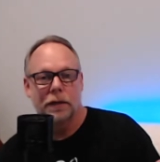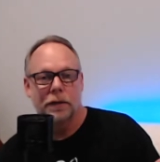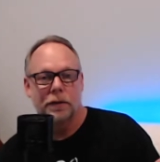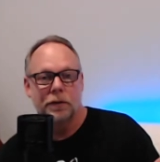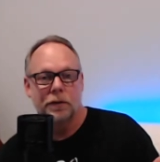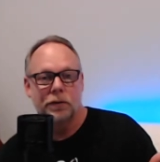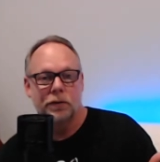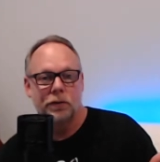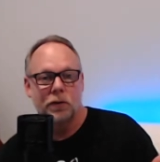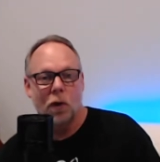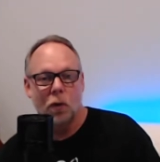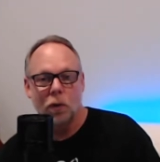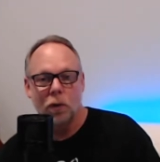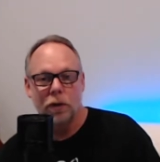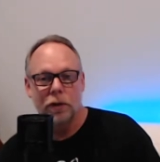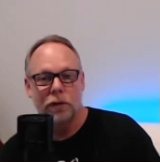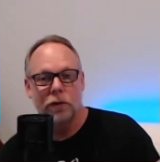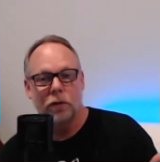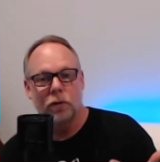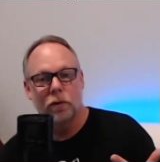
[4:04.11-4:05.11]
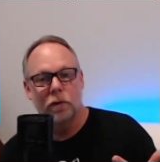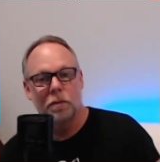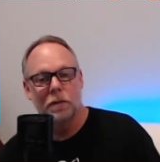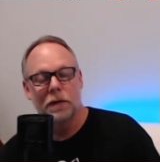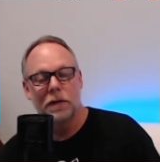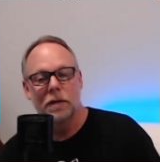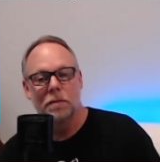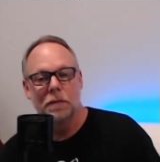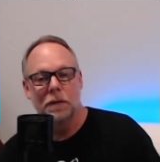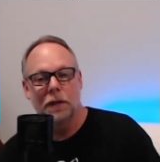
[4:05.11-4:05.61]
stolen or
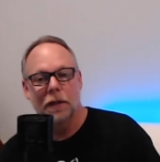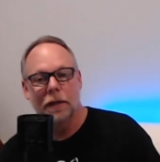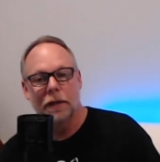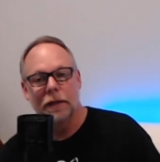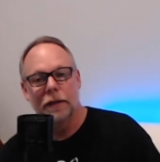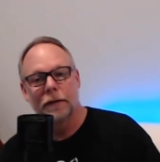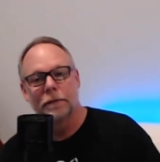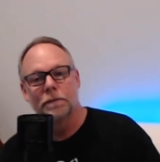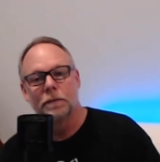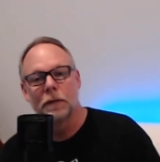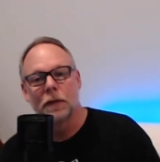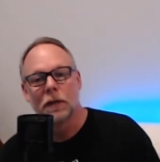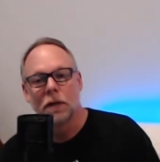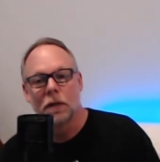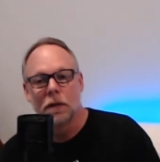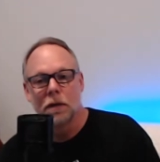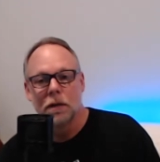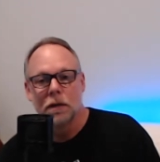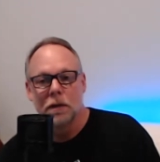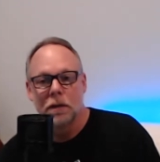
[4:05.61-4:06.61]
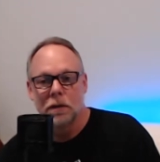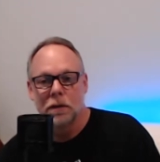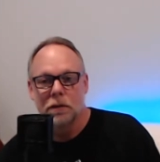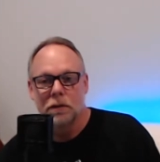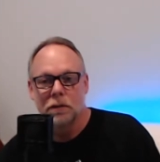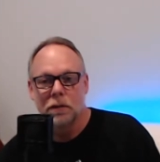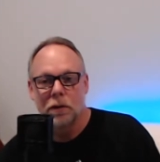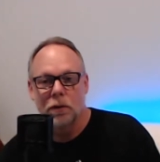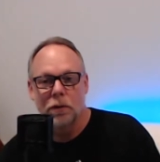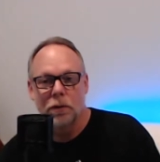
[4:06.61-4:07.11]
manipulated.
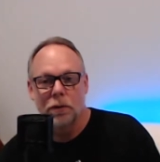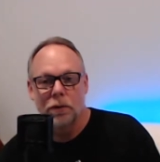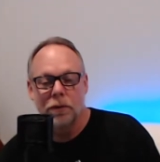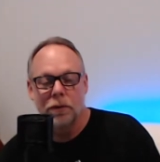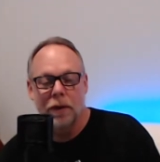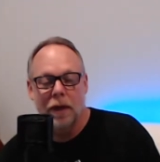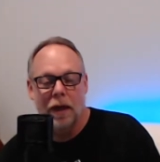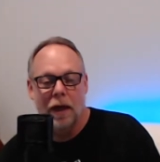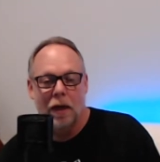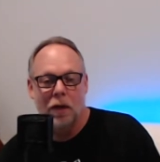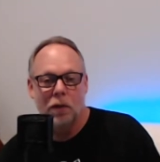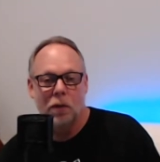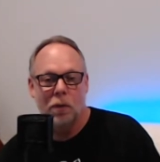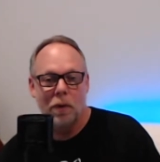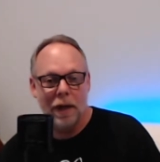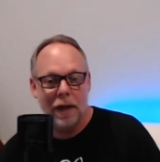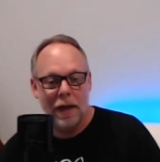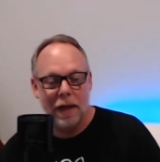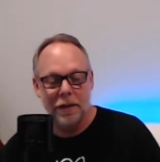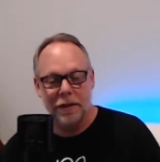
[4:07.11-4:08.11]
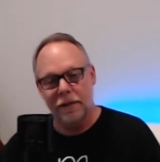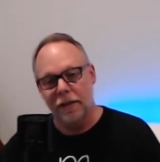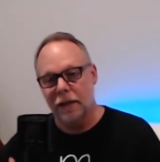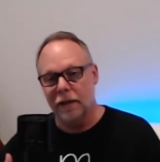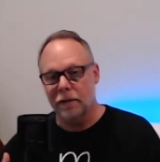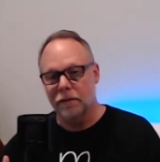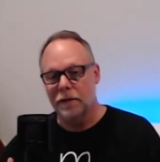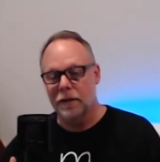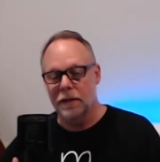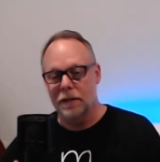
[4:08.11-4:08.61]
So the way I think
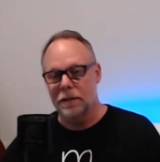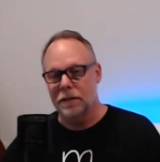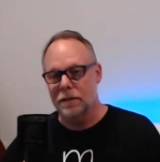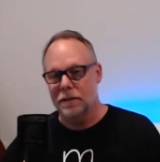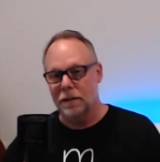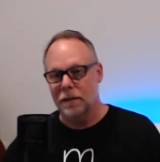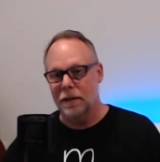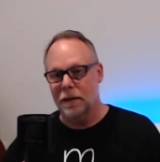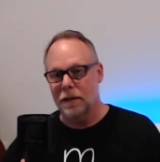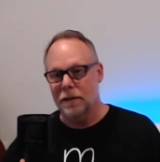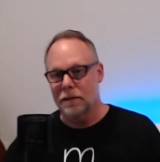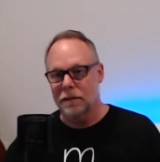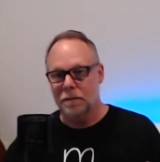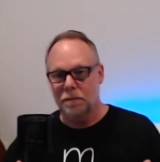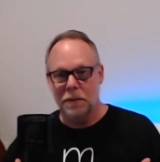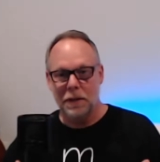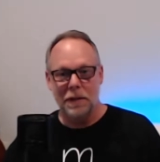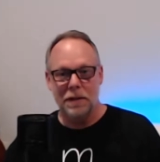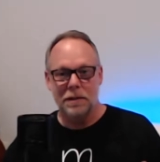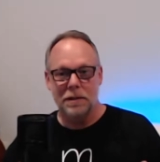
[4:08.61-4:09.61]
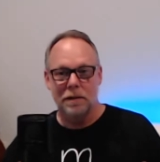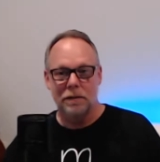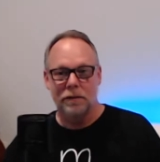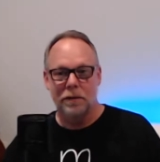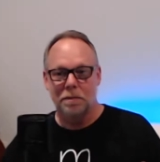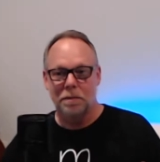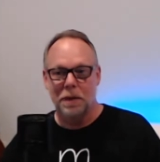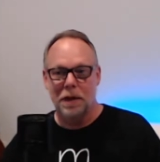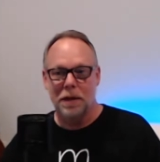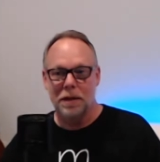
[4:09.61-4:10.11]
of it is it's a piece of a
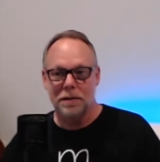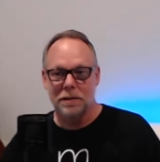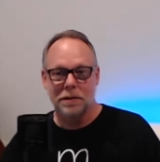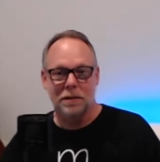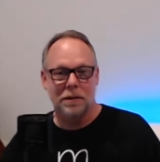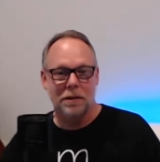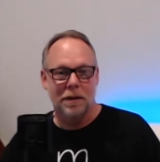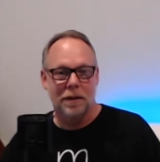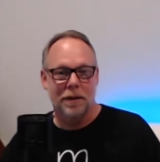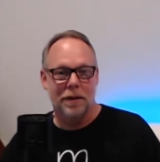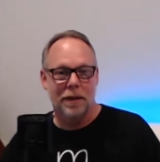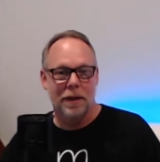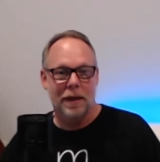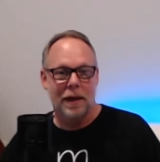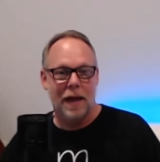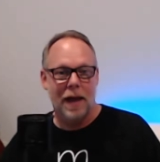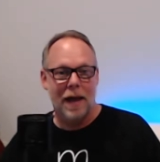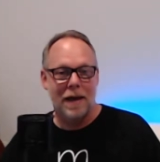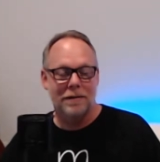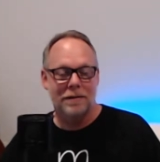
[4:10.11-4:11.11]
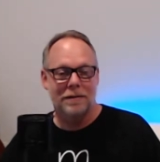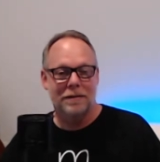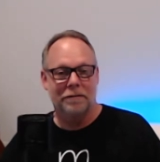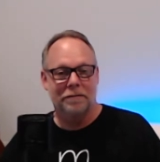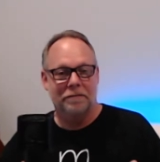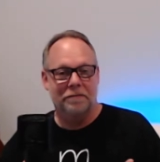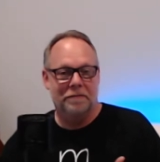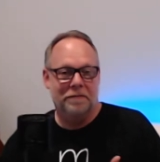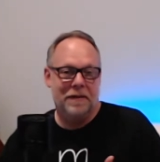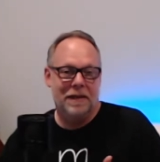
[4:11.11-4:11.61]
puzzle that has to
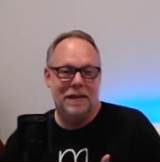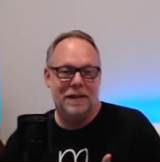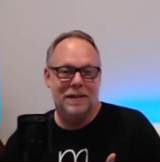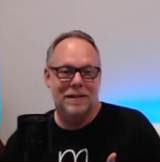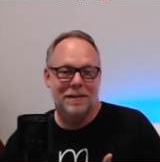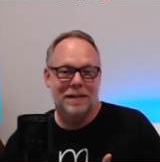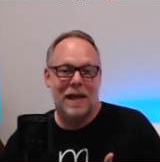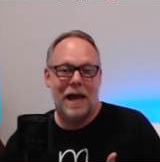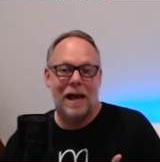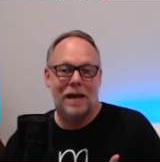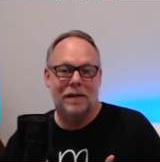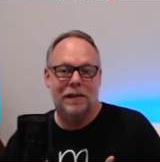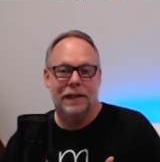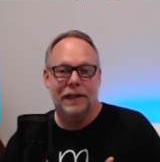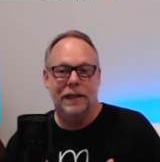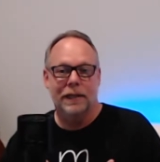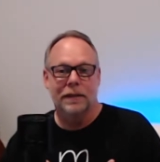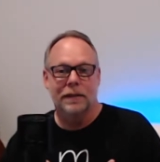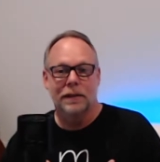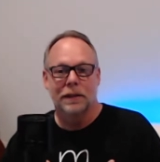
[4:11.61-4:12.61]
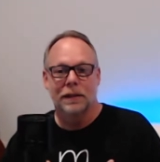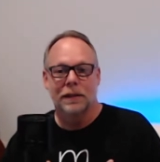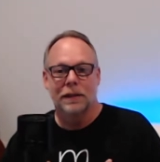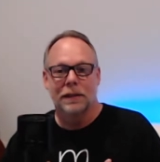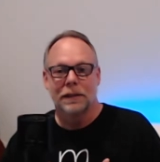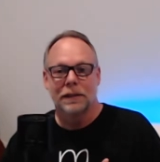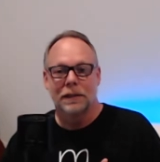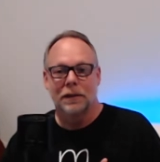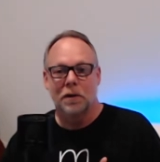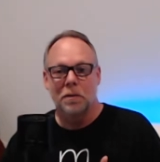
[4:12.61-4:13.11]
fit exactly.
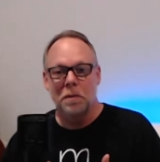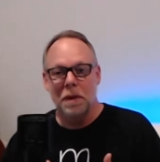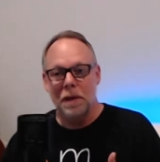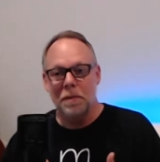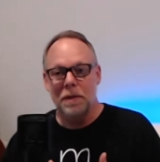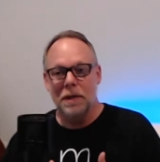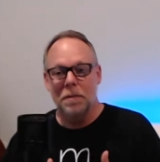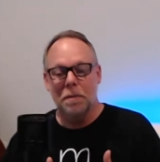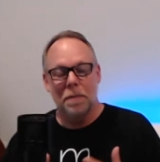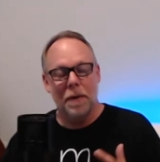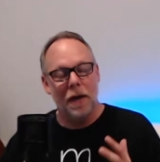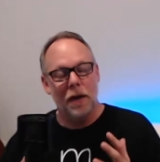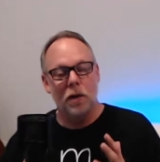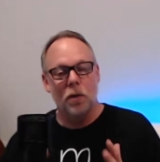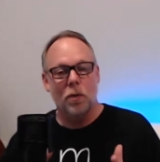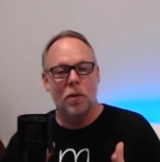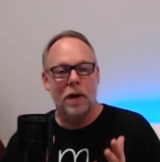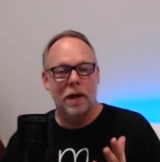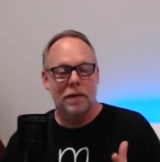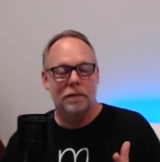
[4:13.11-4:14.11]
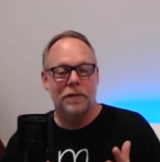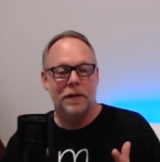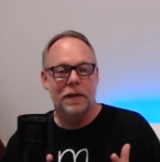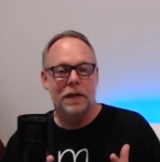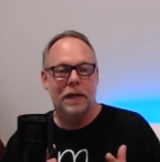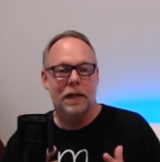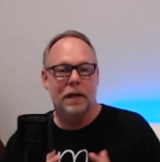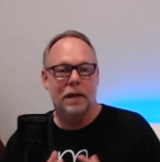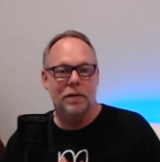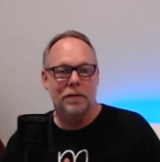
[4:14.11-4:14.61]
Or maybe a better way of
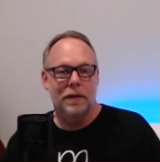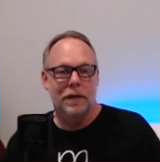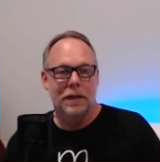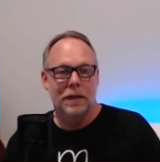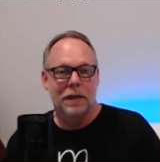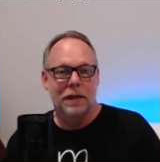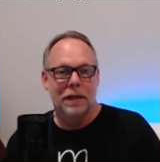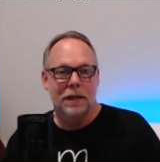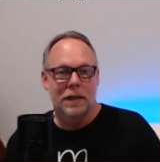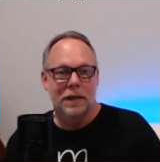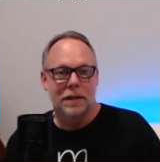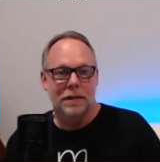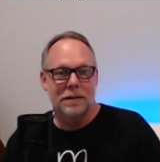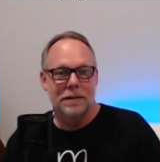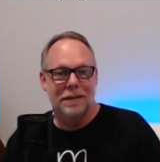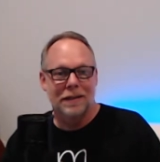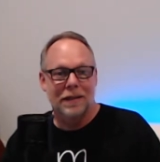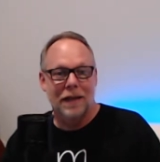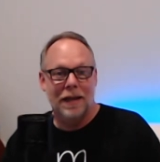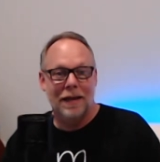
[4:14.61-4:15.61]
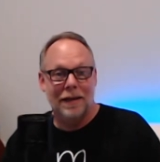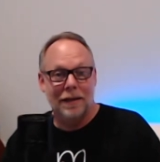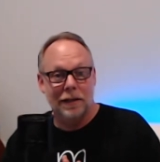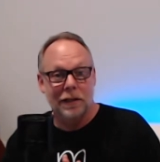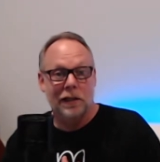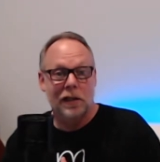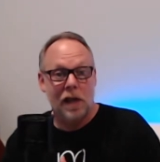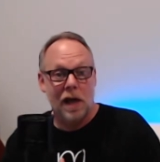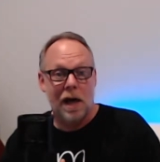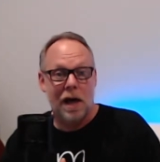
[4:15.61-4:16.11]
thinking of it is like a
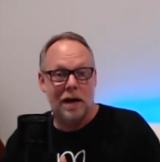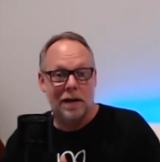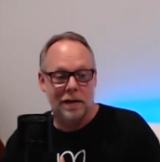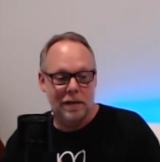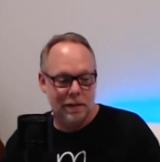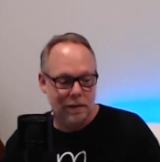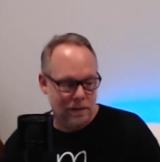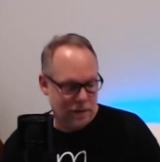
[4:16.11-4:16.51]
lock.